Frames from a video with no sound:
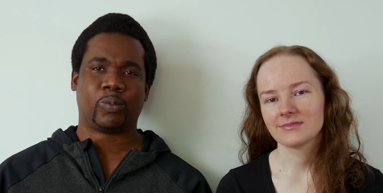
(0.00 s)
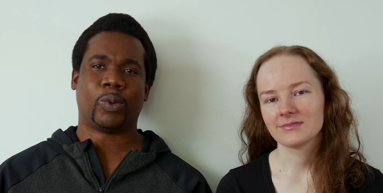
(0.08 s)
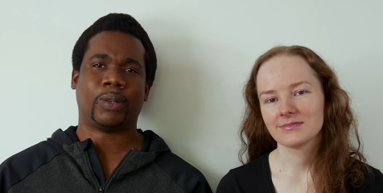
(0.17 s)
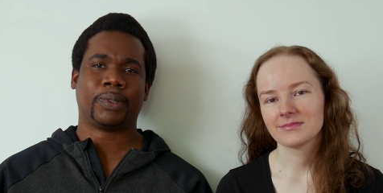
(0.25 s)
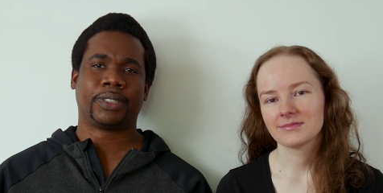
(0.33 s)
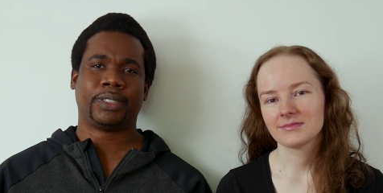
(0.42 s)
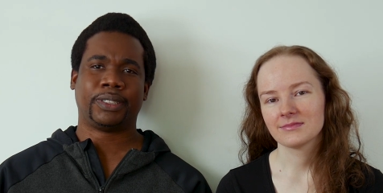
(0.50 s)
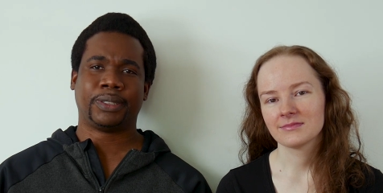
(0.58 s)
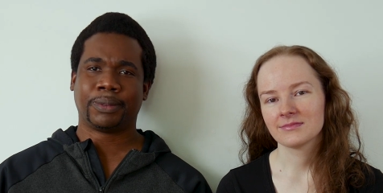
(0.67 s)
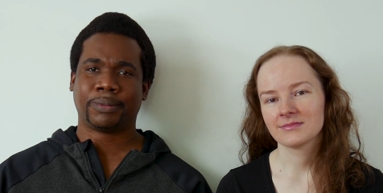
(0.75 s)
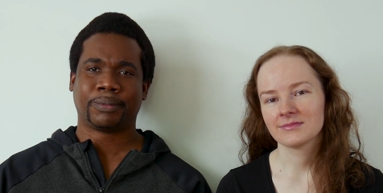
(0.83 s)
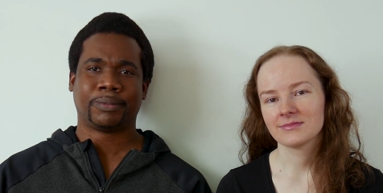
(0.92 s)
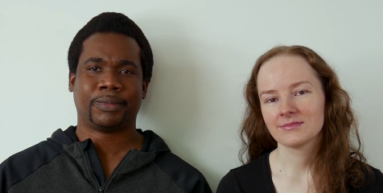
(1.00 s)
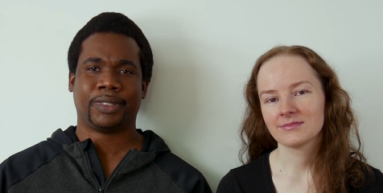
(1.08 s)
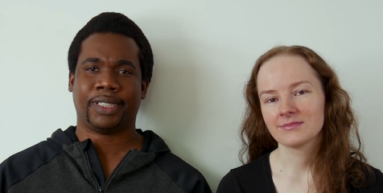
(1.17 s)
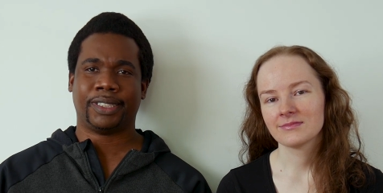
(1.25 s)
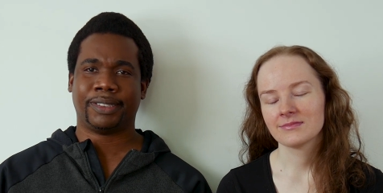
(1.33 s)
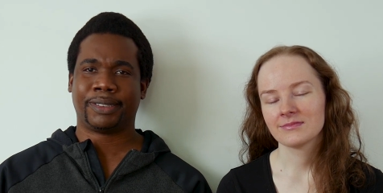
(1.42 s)
Speaker 1: what we're going to do
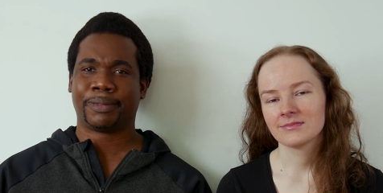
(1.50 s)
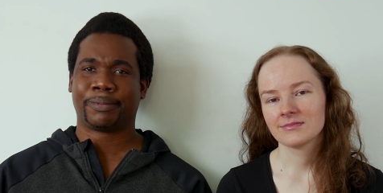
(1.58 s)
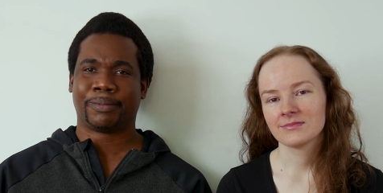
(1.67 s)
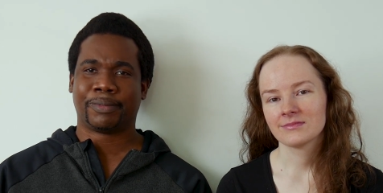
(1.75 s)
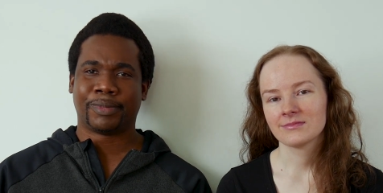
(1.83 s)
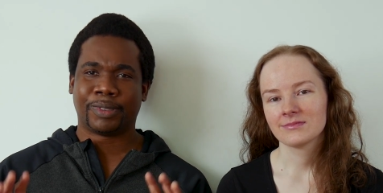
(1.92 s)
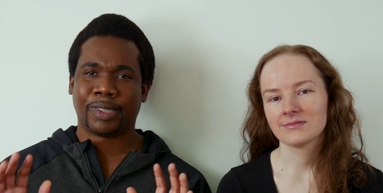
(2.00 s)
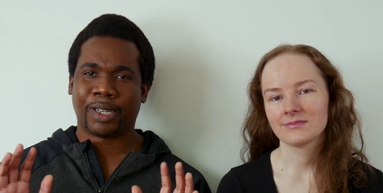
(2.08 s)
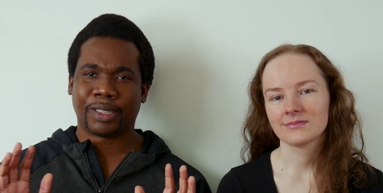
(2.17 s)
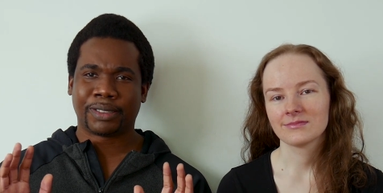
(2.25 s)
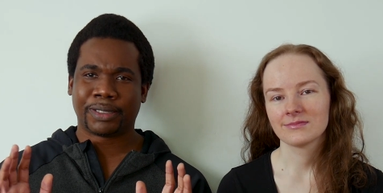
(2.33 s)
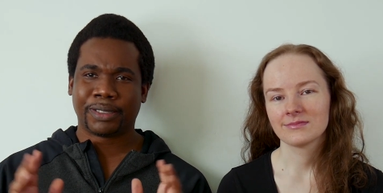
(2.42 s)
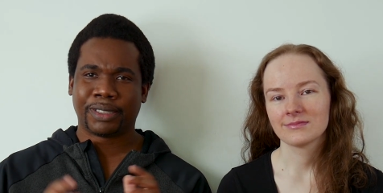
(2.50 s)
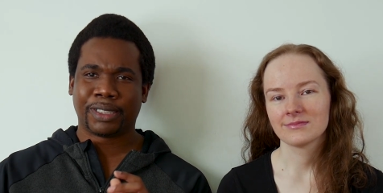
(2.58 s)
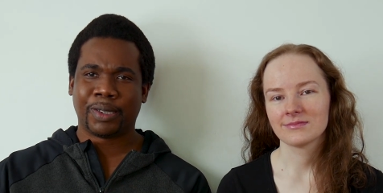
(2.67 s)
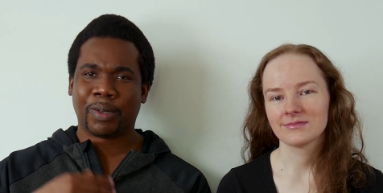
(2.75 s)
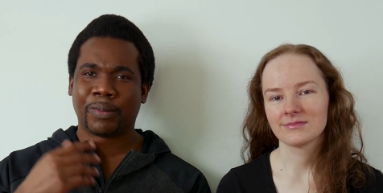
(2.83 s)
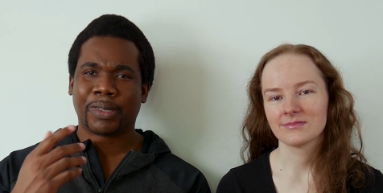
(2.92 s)
is not, you
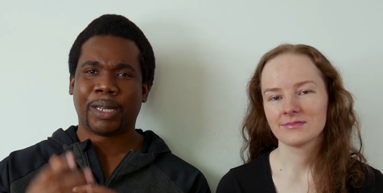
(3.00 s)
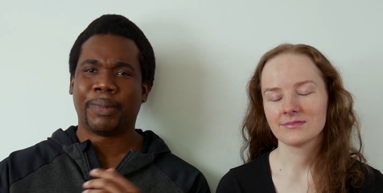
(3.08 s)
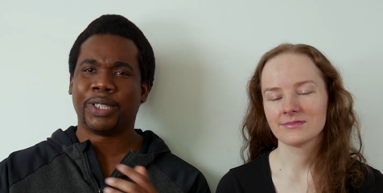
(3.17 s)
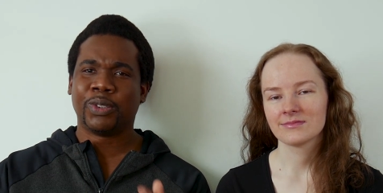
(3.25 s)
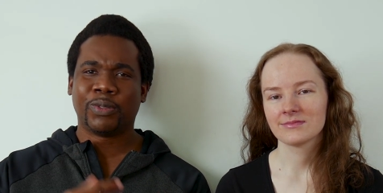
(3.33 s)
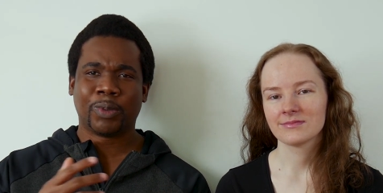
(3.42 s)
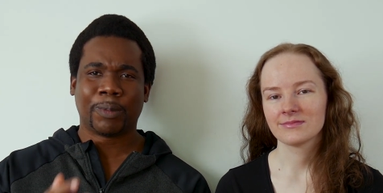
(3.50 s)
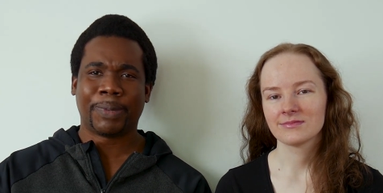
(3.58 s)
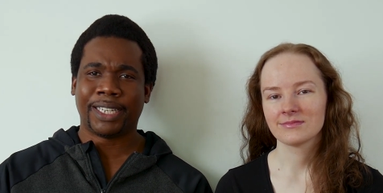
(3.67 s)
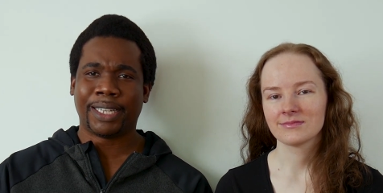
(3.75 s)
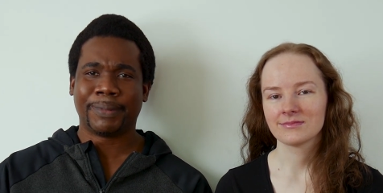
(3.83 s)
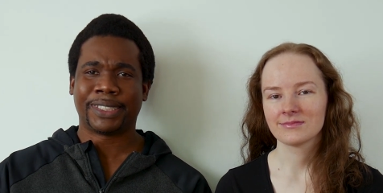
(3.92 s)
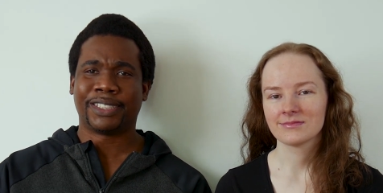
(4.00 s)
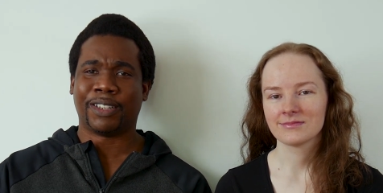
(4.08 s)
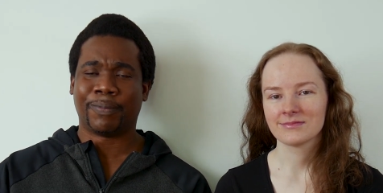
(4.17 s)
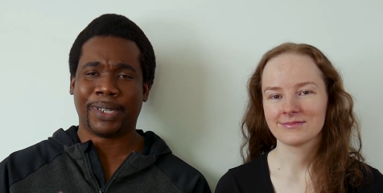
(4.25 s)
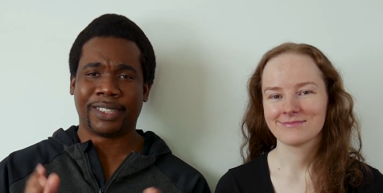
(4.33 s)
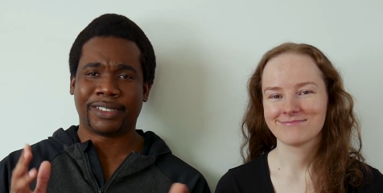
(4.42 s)
know, come at you with more pandemic stuff,
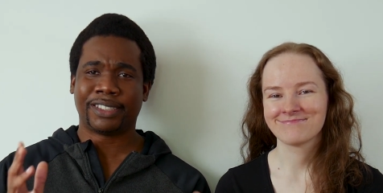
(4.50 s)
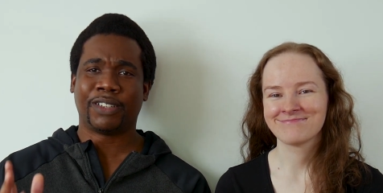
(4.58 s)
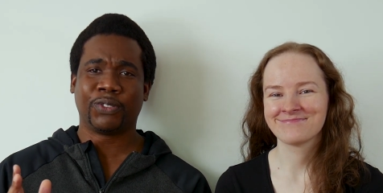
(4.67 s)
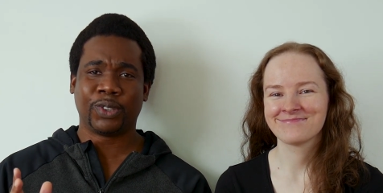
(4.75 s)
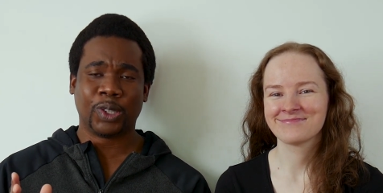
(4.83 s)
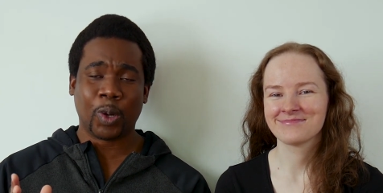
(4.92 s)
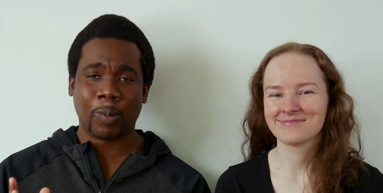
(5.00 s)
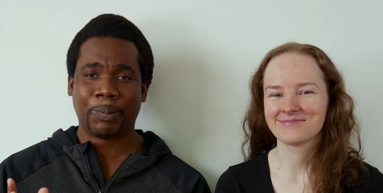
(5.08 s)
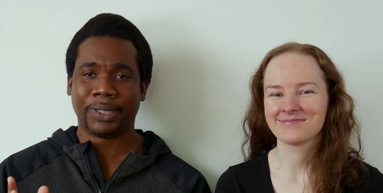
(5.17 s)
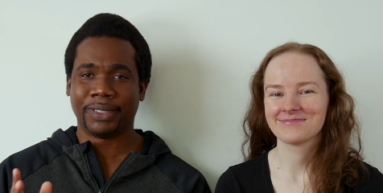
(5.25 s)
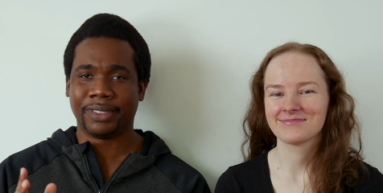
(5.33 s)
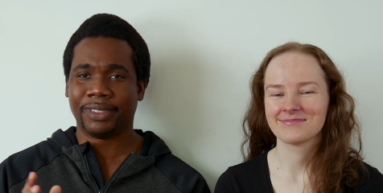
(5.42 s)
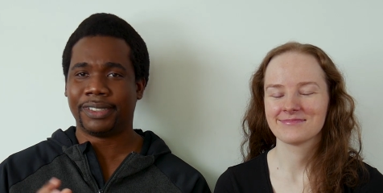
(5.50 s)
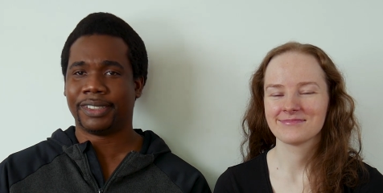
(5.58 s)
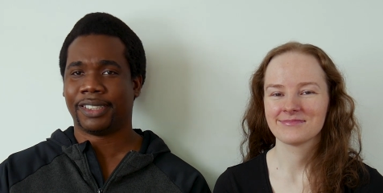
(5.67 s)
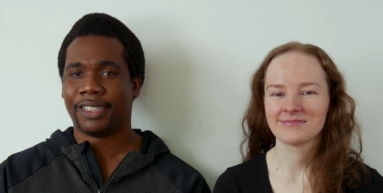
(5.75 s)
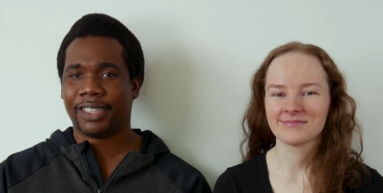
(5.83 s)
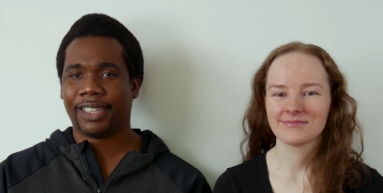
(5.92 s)
but as stuff reopens,
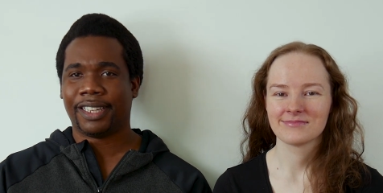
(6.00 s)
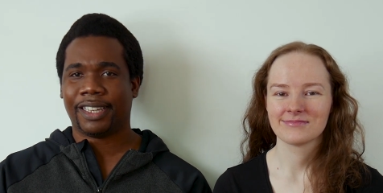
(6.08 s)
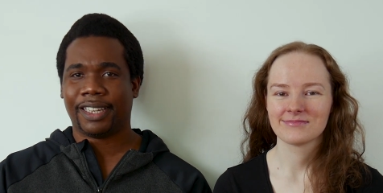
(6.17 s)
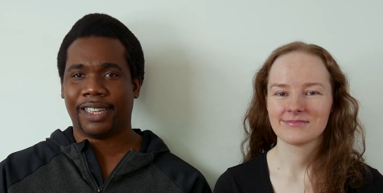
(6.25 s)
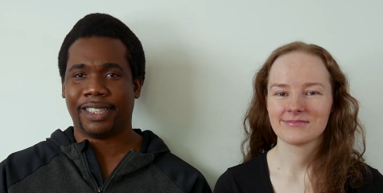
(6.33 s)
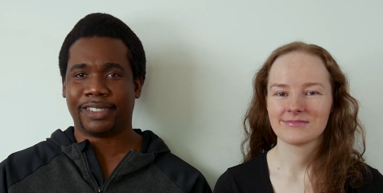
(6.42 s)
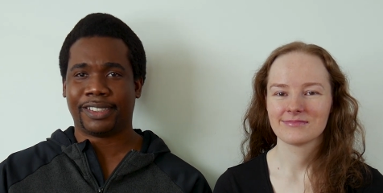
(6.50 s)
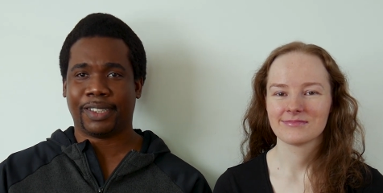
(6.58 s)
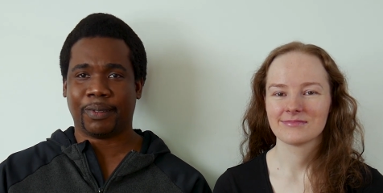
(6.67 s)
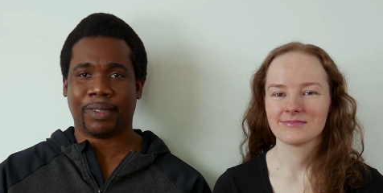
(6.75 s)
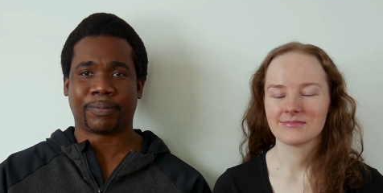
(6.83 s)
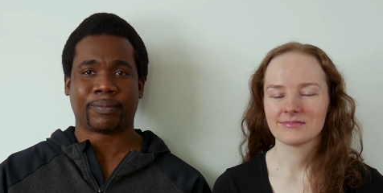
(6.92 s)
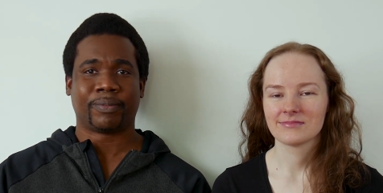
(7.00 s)
etc.